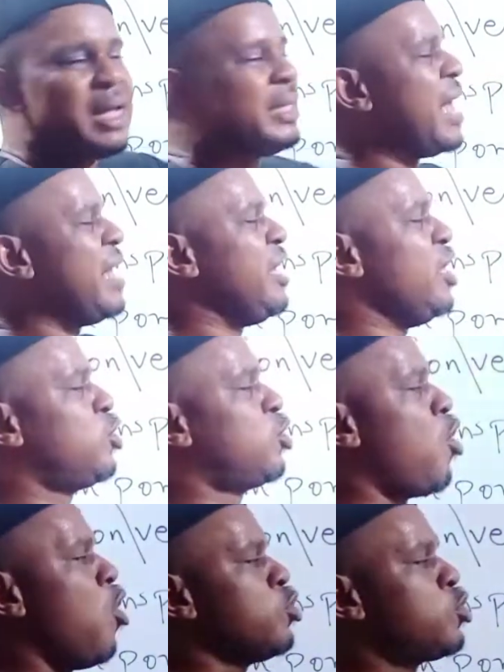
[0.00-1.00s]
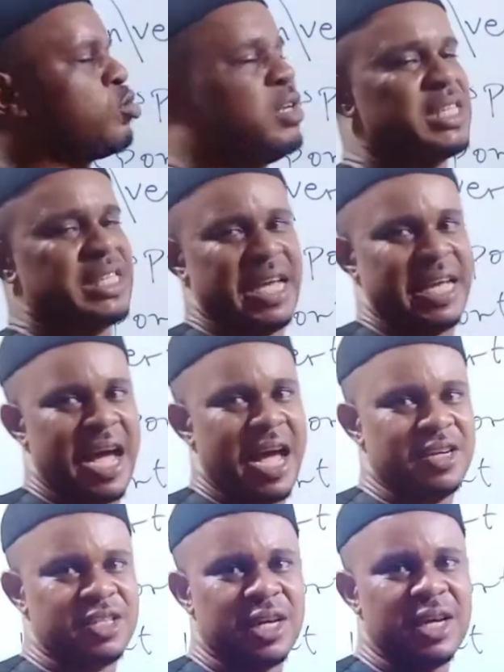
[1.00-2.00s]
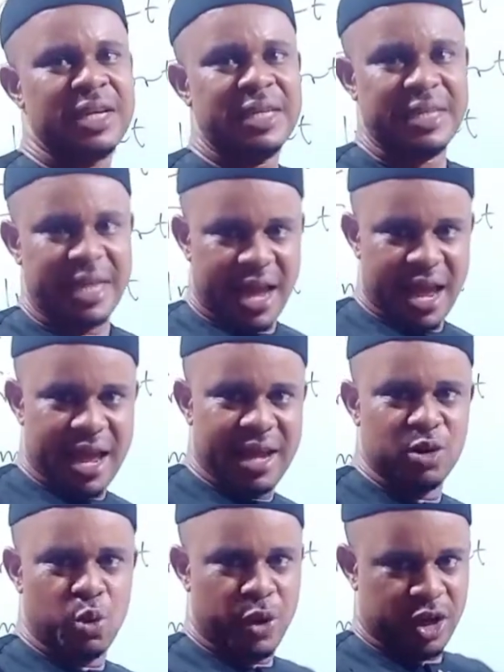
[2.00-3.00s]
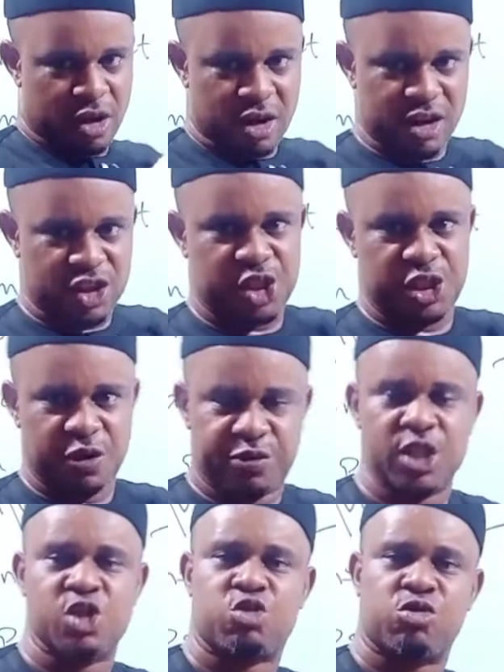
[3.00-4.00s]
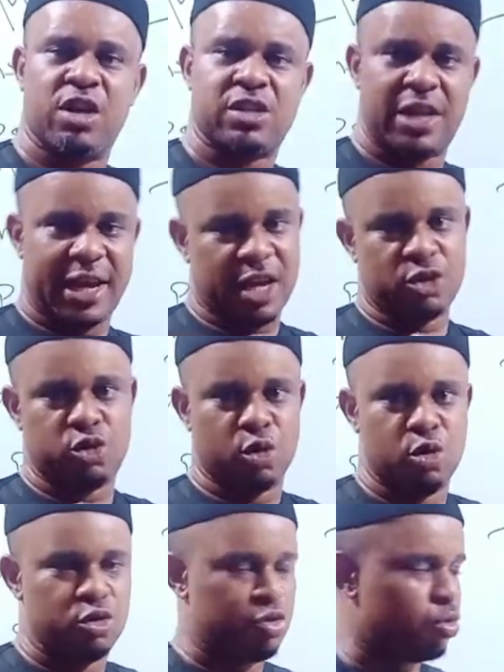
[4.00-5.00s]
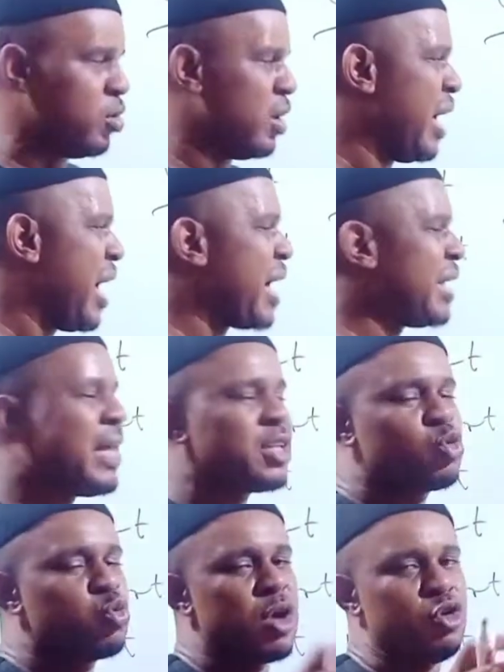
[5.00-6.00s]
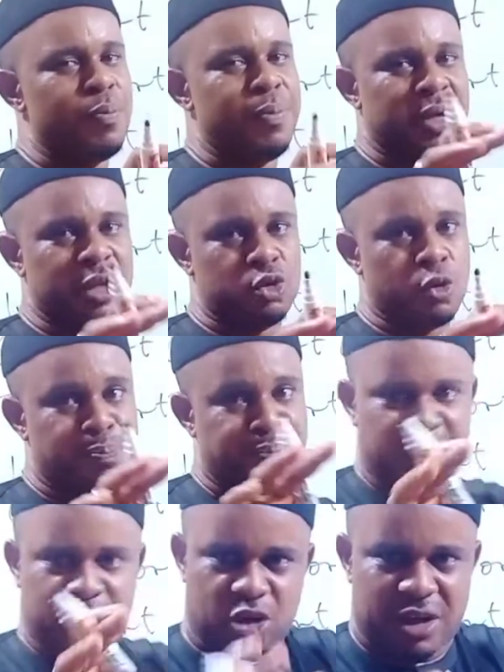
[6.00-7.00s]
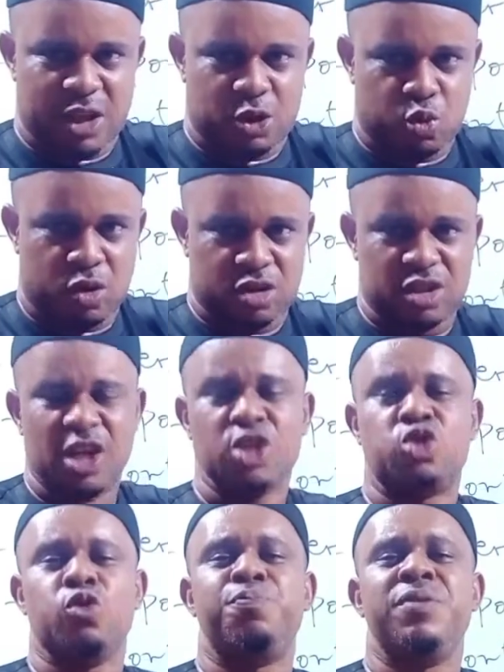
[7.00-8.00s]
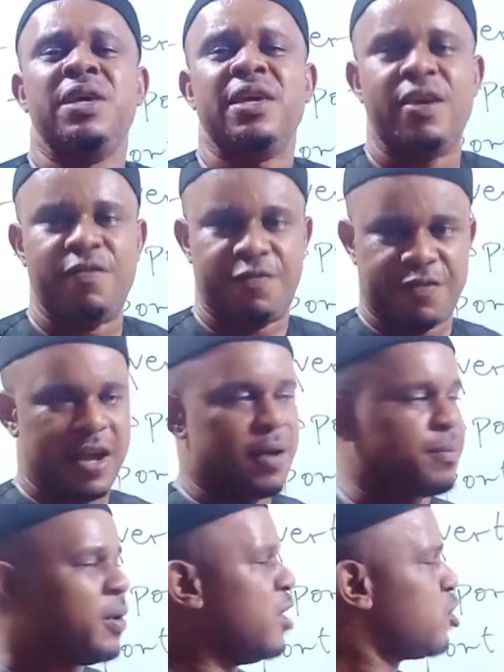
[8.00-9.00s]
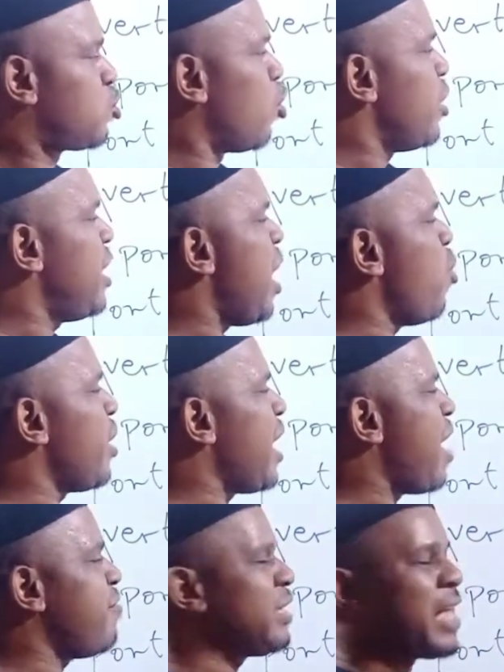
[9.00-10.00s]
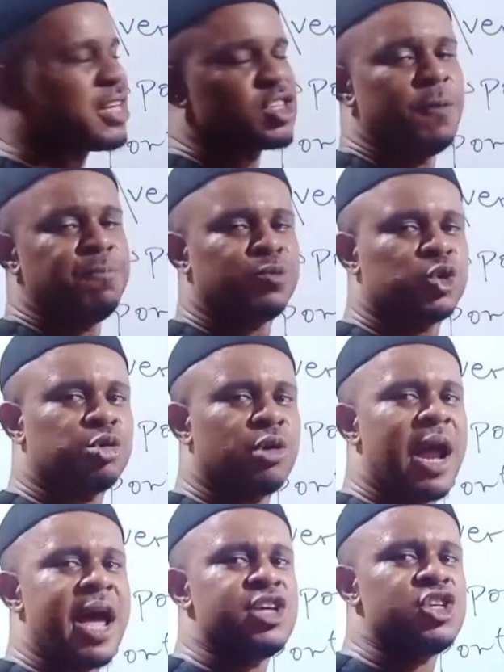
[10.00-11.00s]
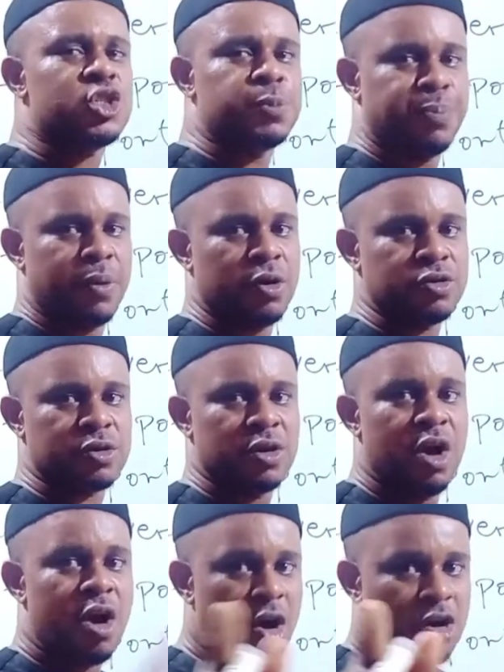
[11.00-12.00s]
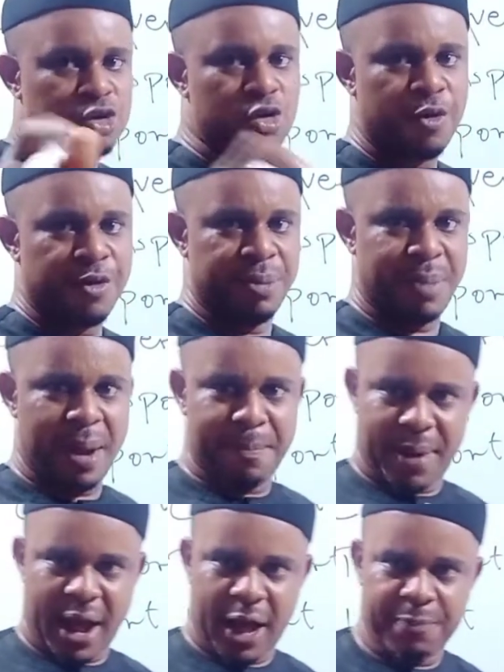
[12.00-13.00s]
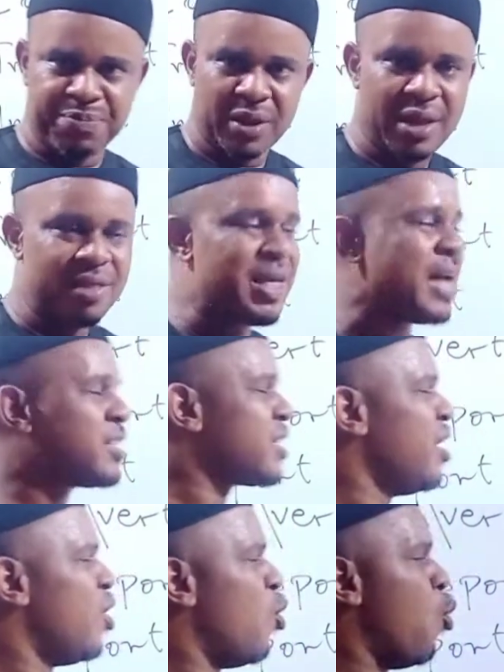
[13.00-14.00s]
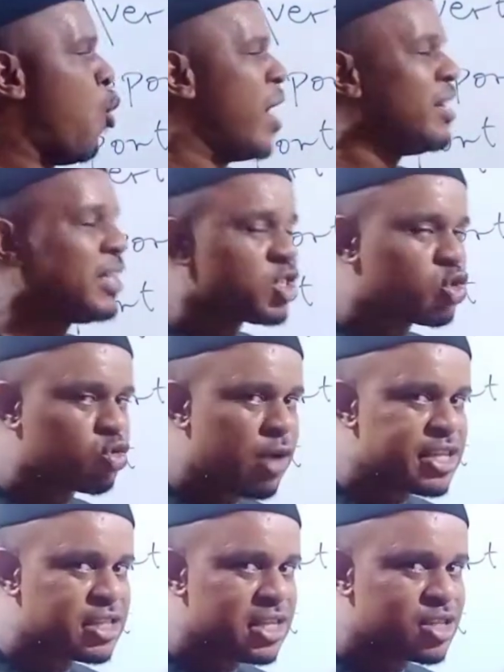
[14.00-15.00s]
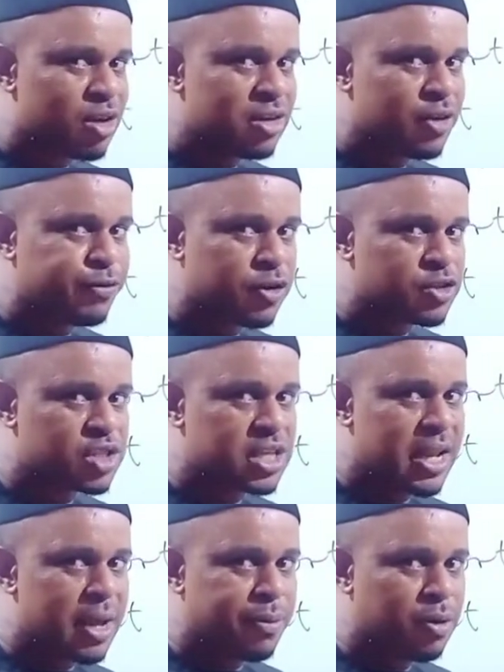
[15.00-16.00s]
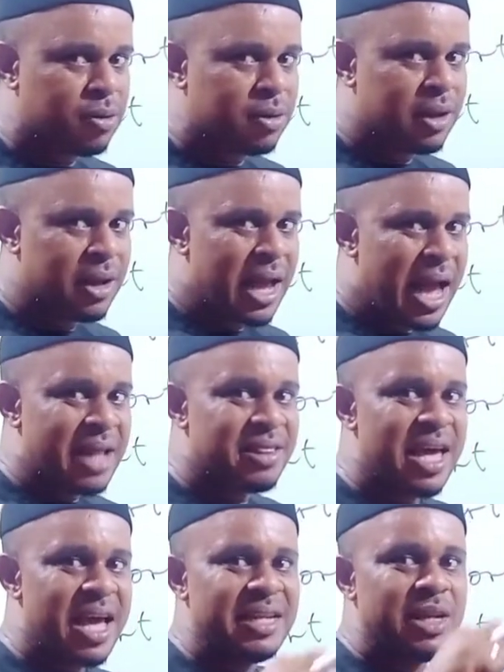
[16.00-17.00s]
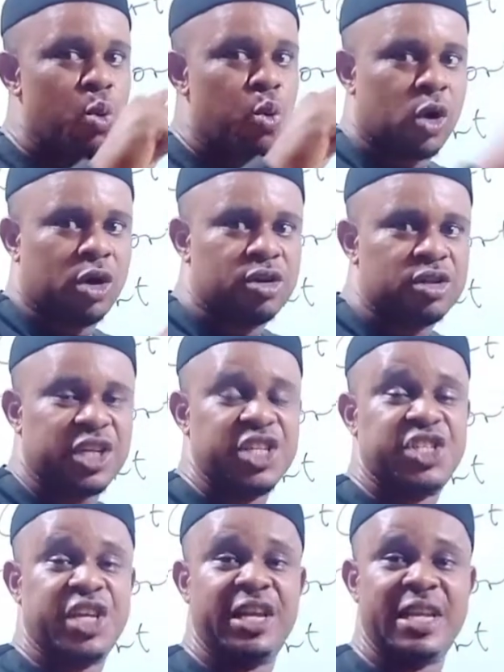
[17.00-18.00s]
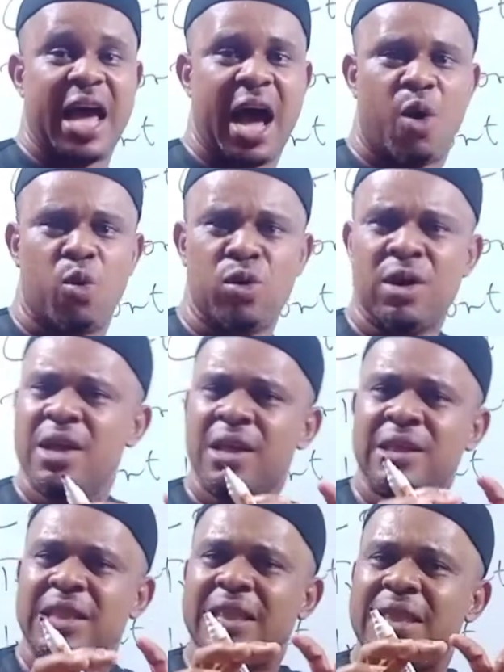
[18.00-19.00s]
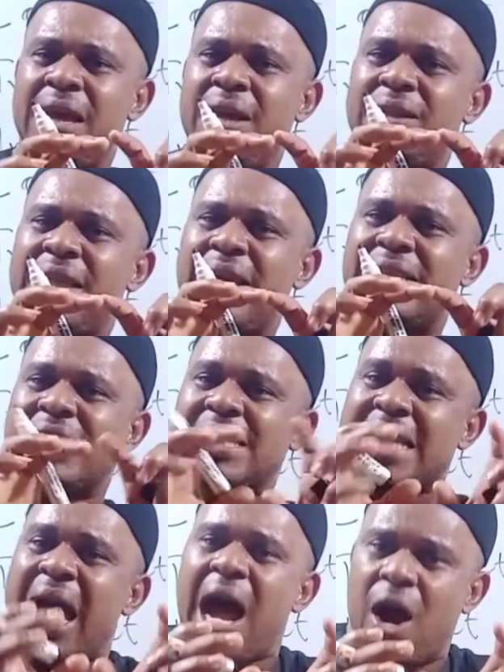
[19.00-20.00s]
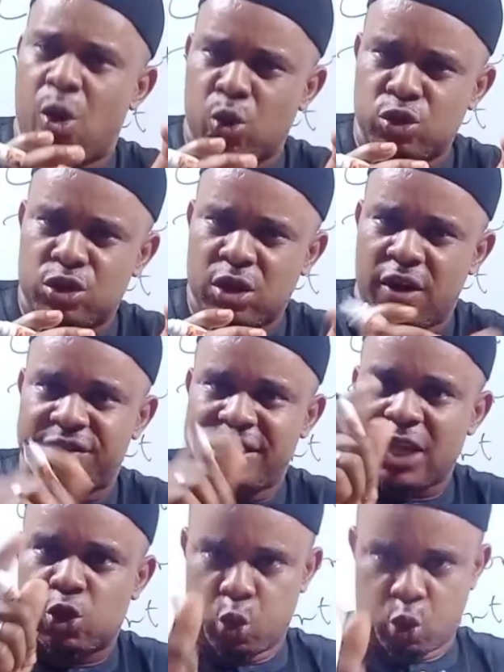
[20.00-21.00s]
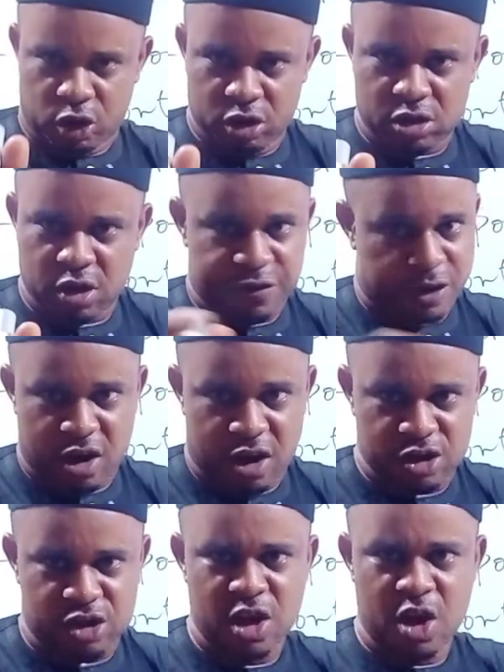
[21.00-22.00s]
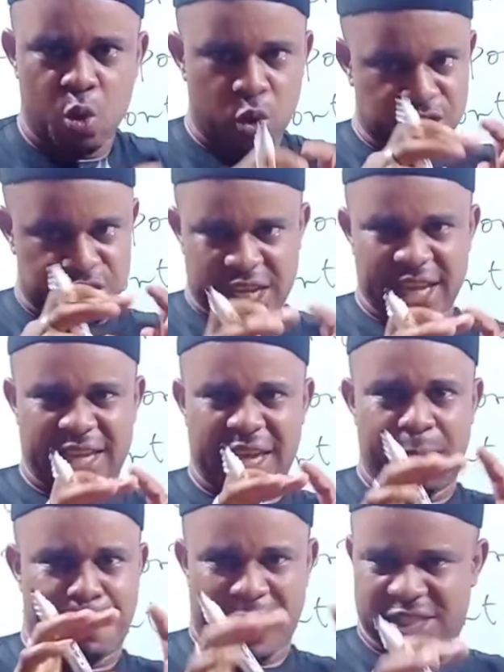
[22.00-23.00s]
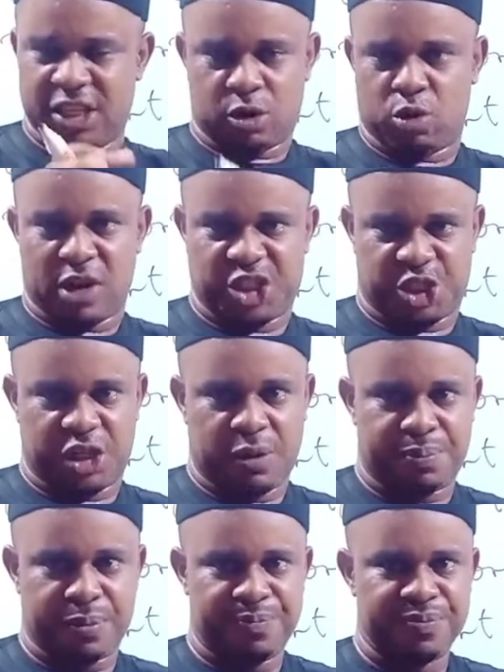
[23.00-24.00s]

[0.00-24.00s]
Then it goes to the second, then we call it shifting stress, like I told you, and that's when you begin to picture that word to be a verb. So here we have it as transport. Also remember that when the stress is on the first syllable and then the word is a noun, the sound of that word, of course, will take a particular shape.